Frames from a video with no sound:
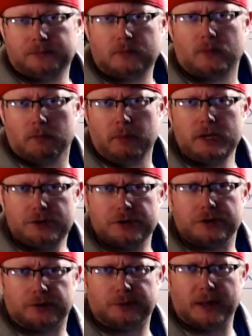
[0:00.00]
make sure
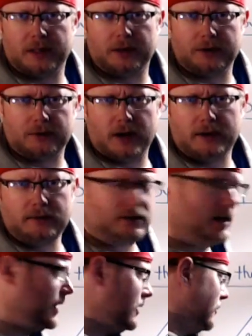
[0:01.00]
you're spelling it right.
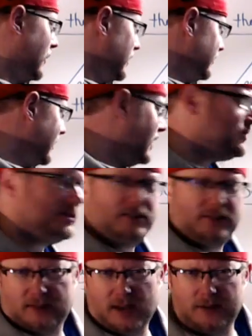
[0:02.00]
I know
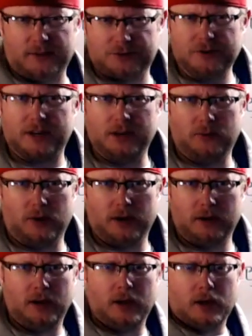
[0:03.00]
isosceles is kind of a tricky
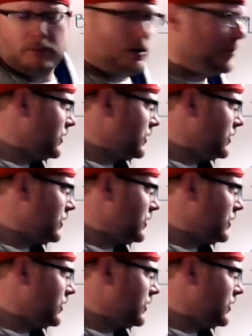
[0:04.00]
one, but with